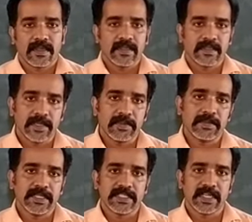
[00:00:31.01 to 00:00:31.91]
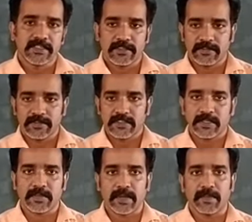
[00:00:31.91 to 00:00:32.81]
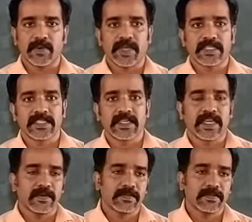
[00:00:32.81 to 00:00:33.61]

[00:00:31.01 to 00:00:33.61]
there may be a chance of some communication gap.